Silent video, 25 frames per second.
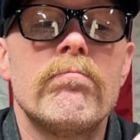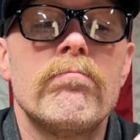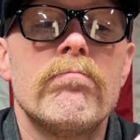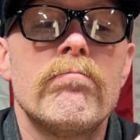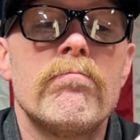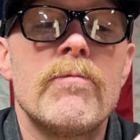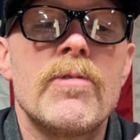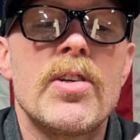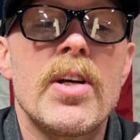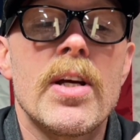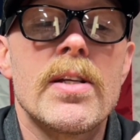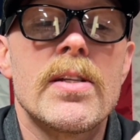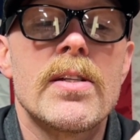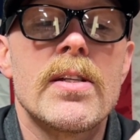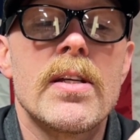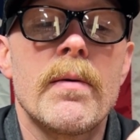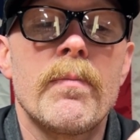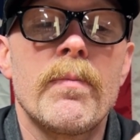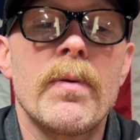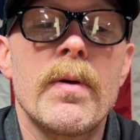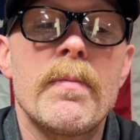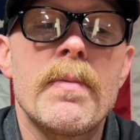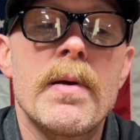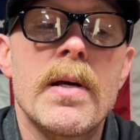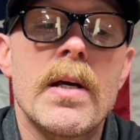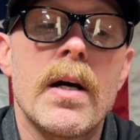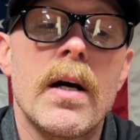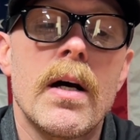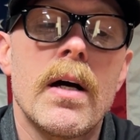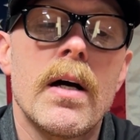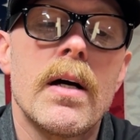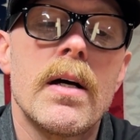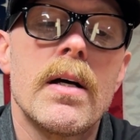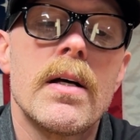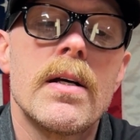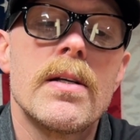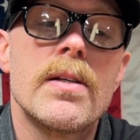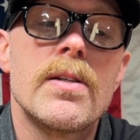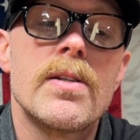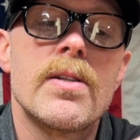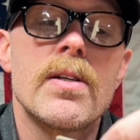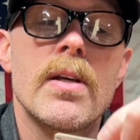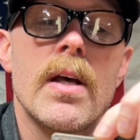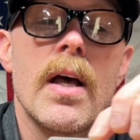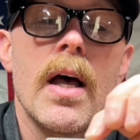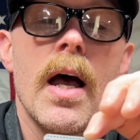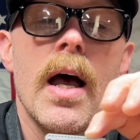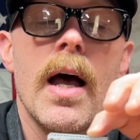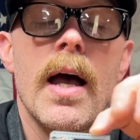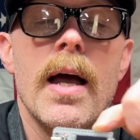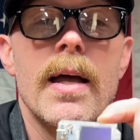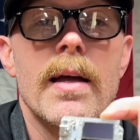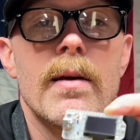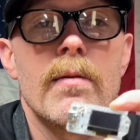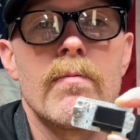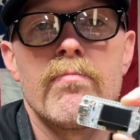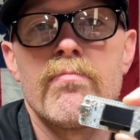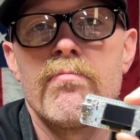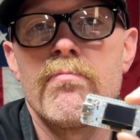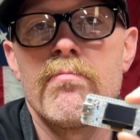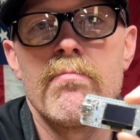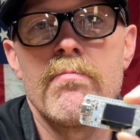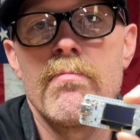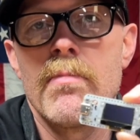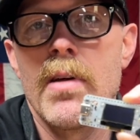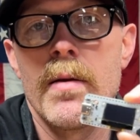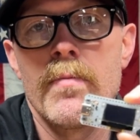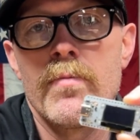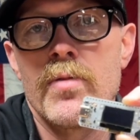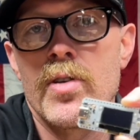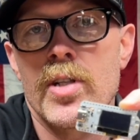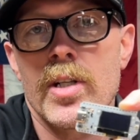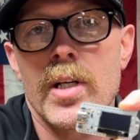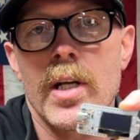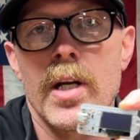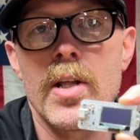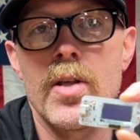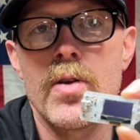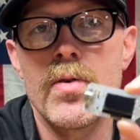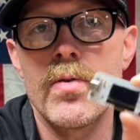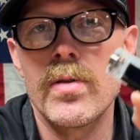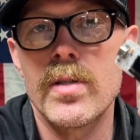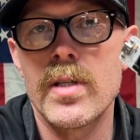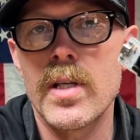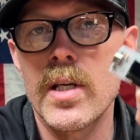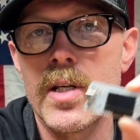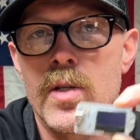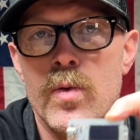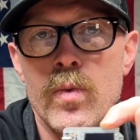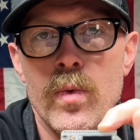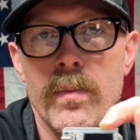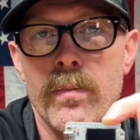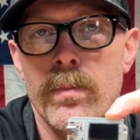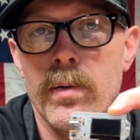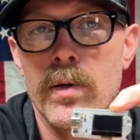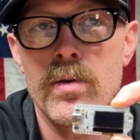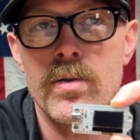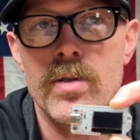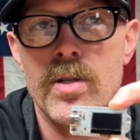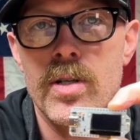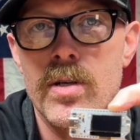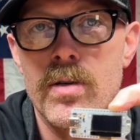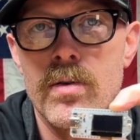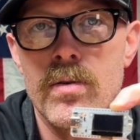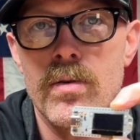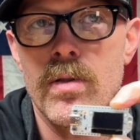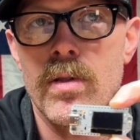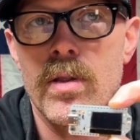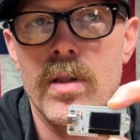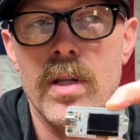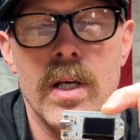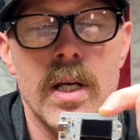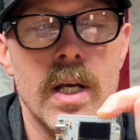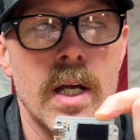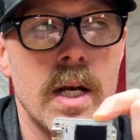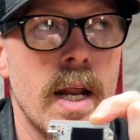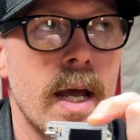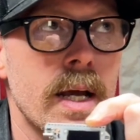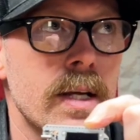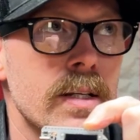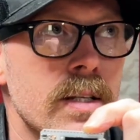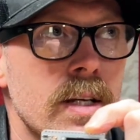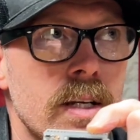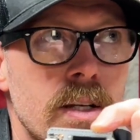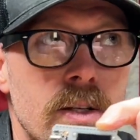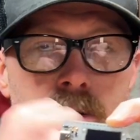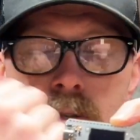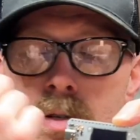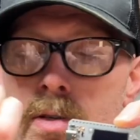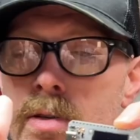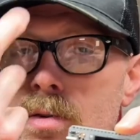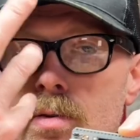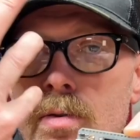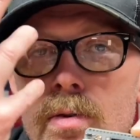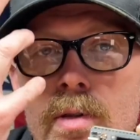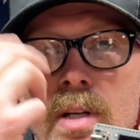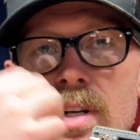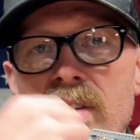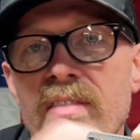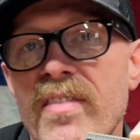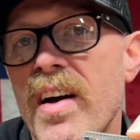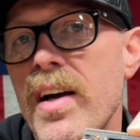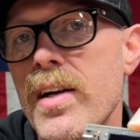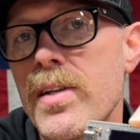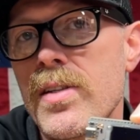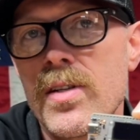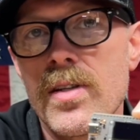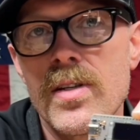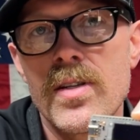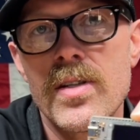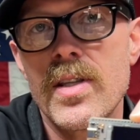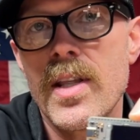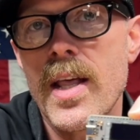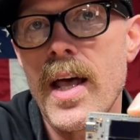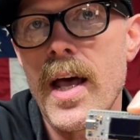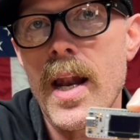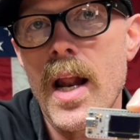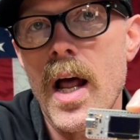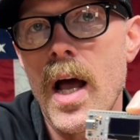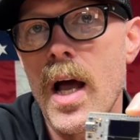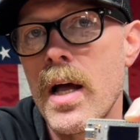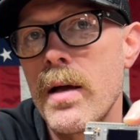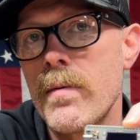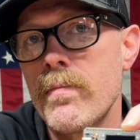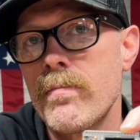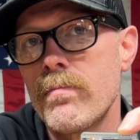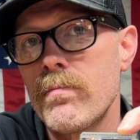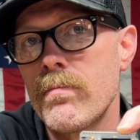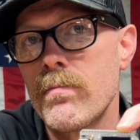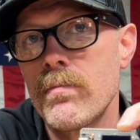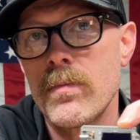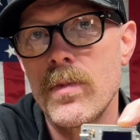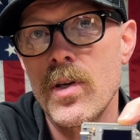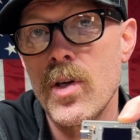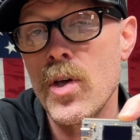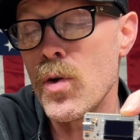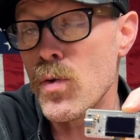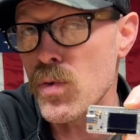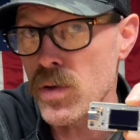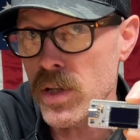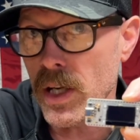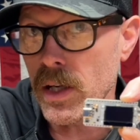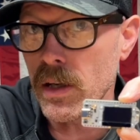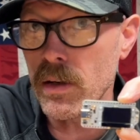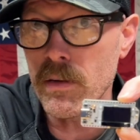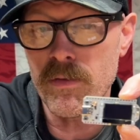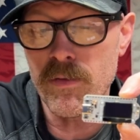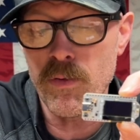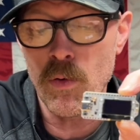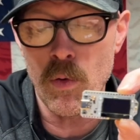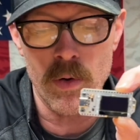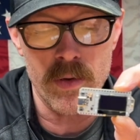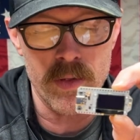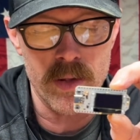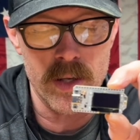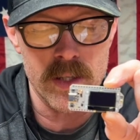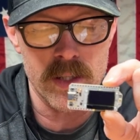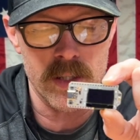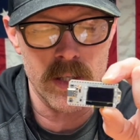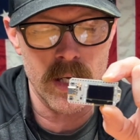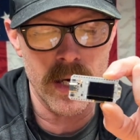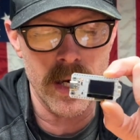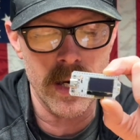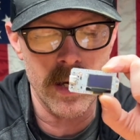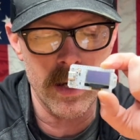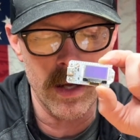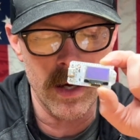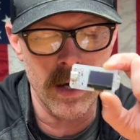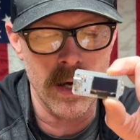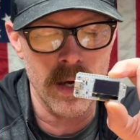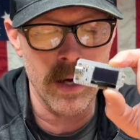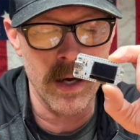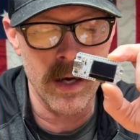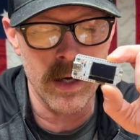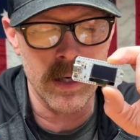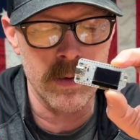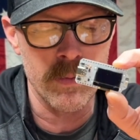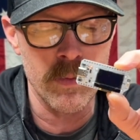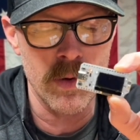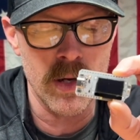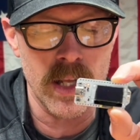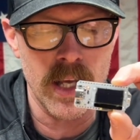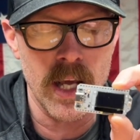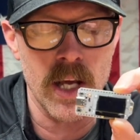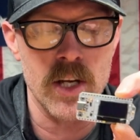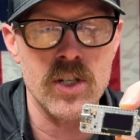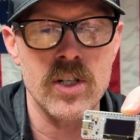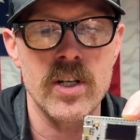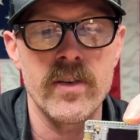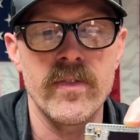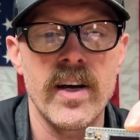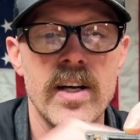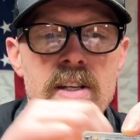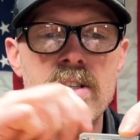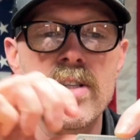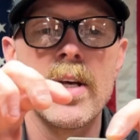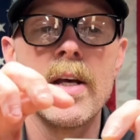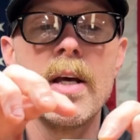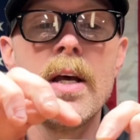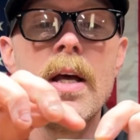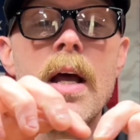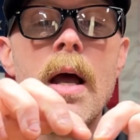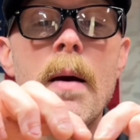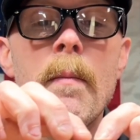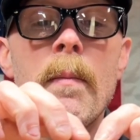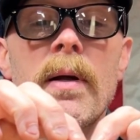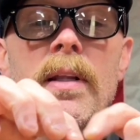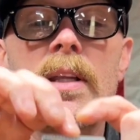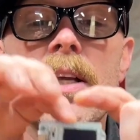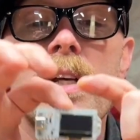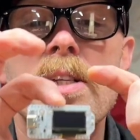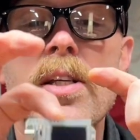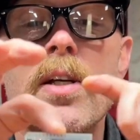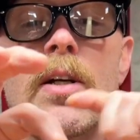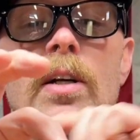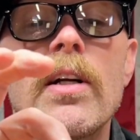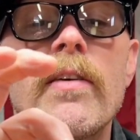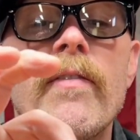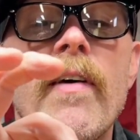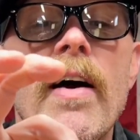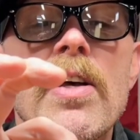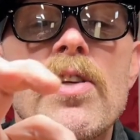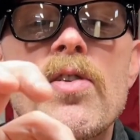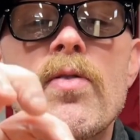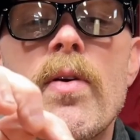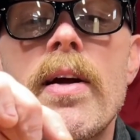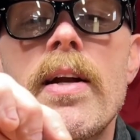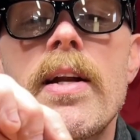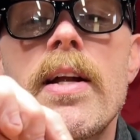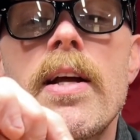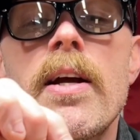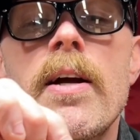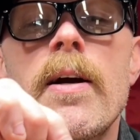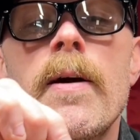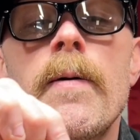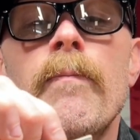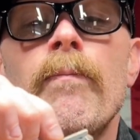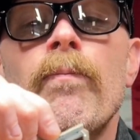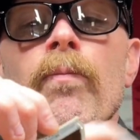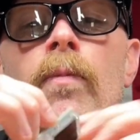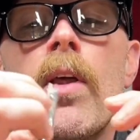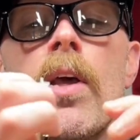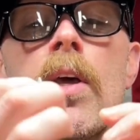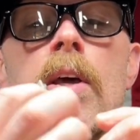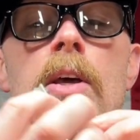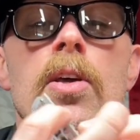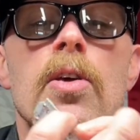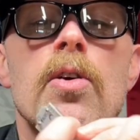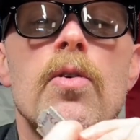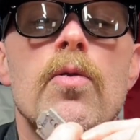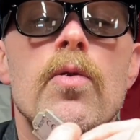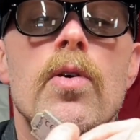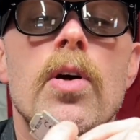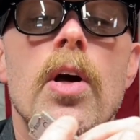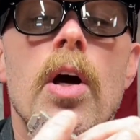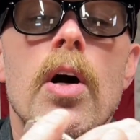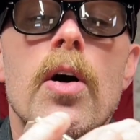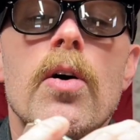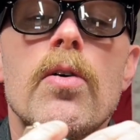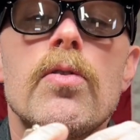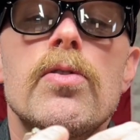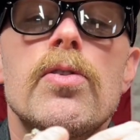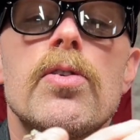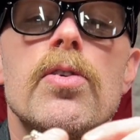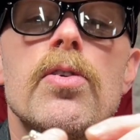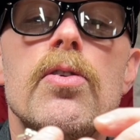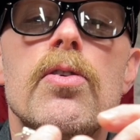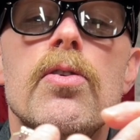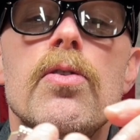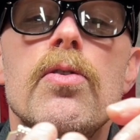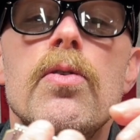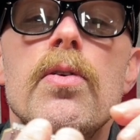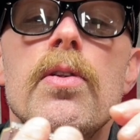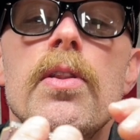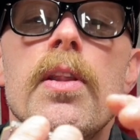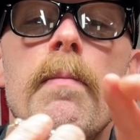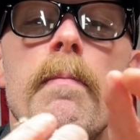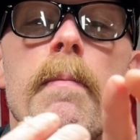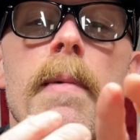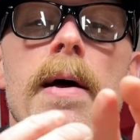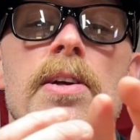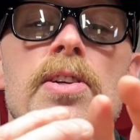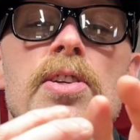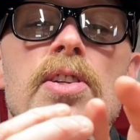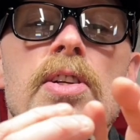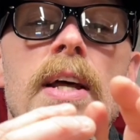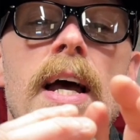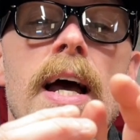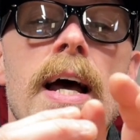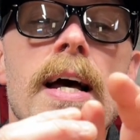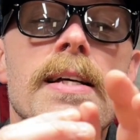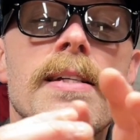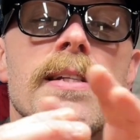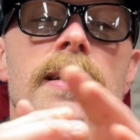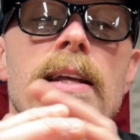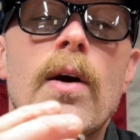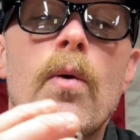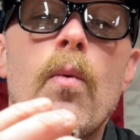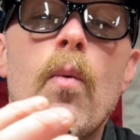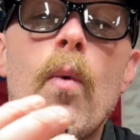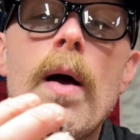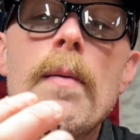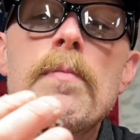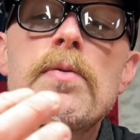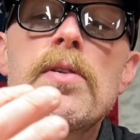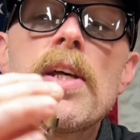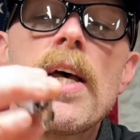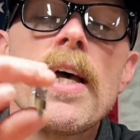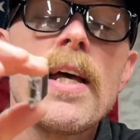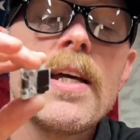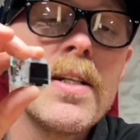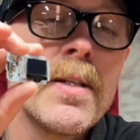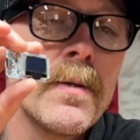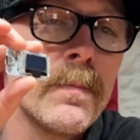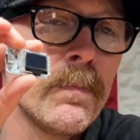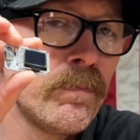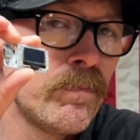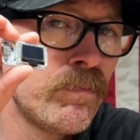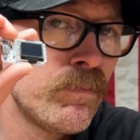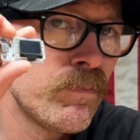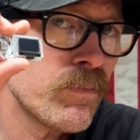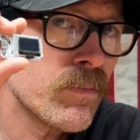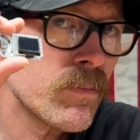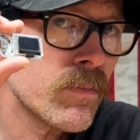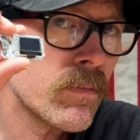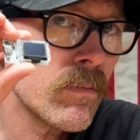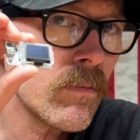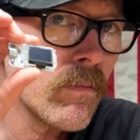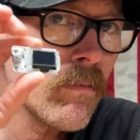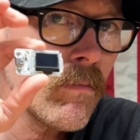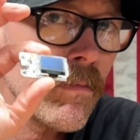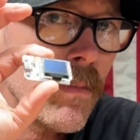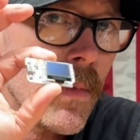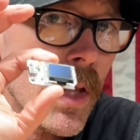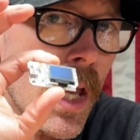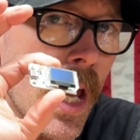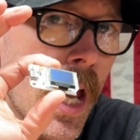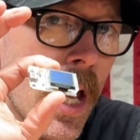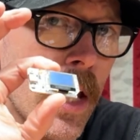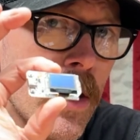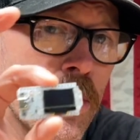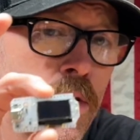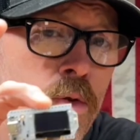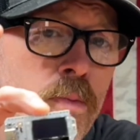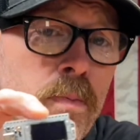just simply because I am just going to use these with Bluetooth connecting to the devices that I'm using for this communication device. But this little device right here, you go to the Meshtastic website and you